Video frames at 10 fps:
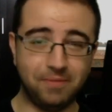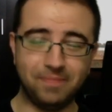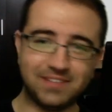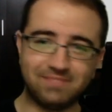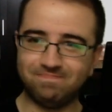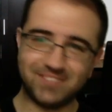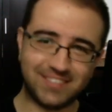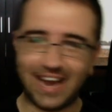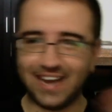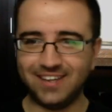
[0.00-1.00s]
from the
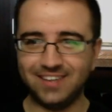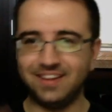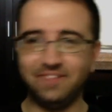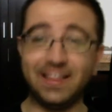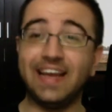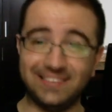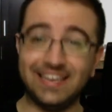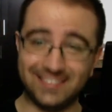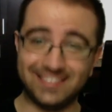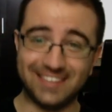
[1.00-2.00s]
style and everything,
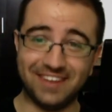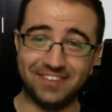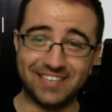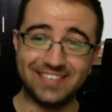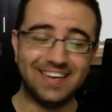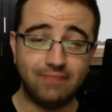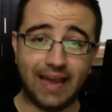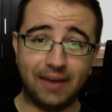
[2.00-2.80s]
it's the 70s.